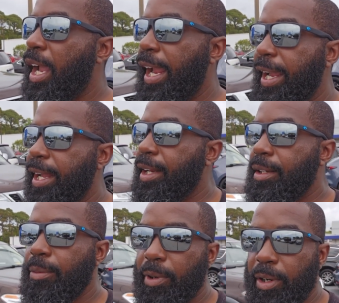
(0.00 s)
And
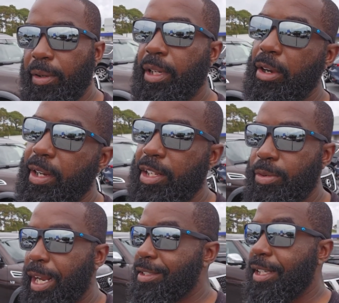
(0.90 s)
we're, you know, it is
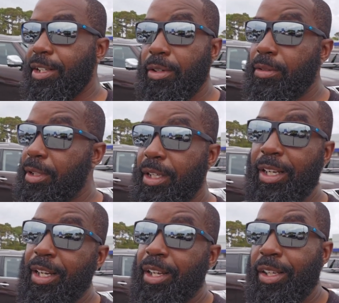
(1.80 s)
what I said, dude,
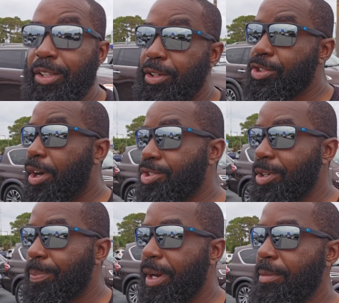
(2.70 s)
you're charging
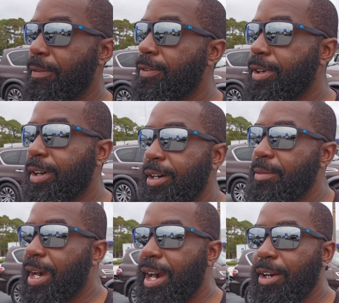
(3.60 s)
a premium for a car
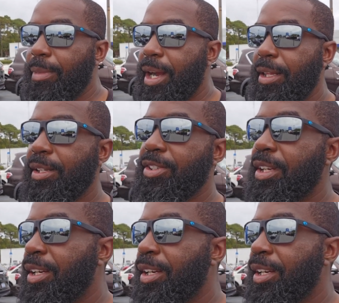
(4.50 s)
with higher mileage,